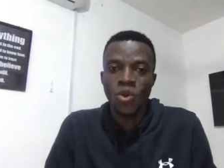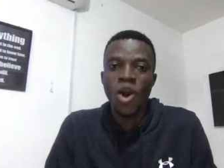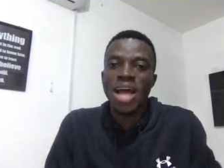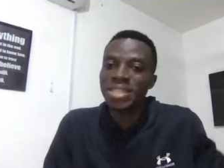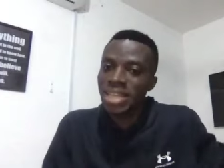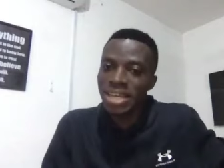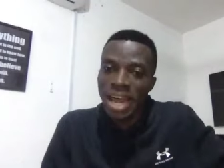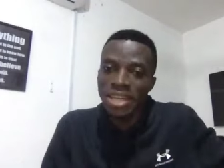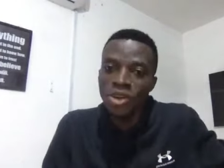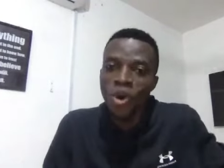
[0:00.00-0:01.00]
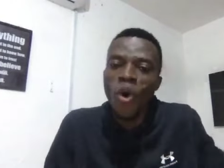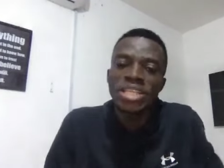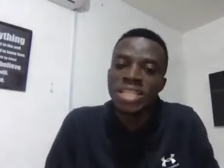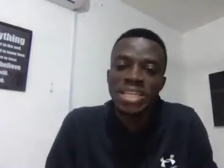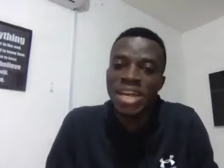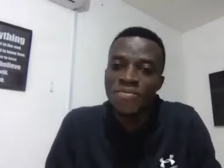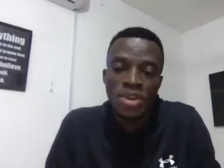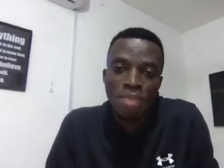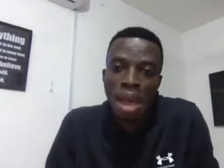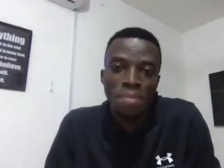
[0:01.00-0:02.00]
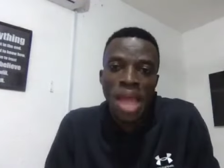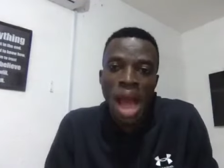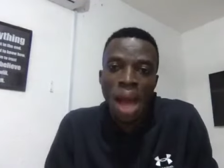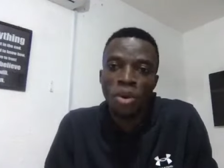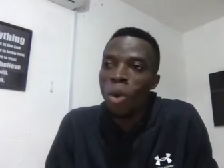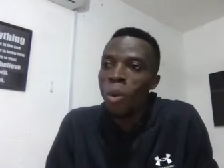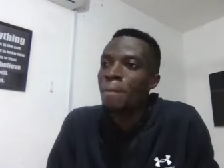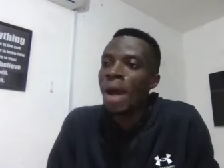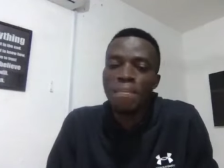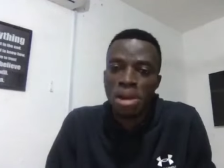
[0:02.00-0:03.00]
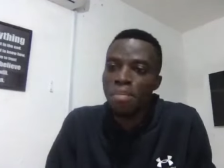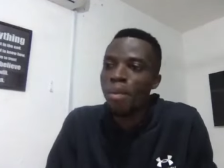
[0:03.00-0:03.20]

Externally, no, oh, yes, you can free baby, because Wababra,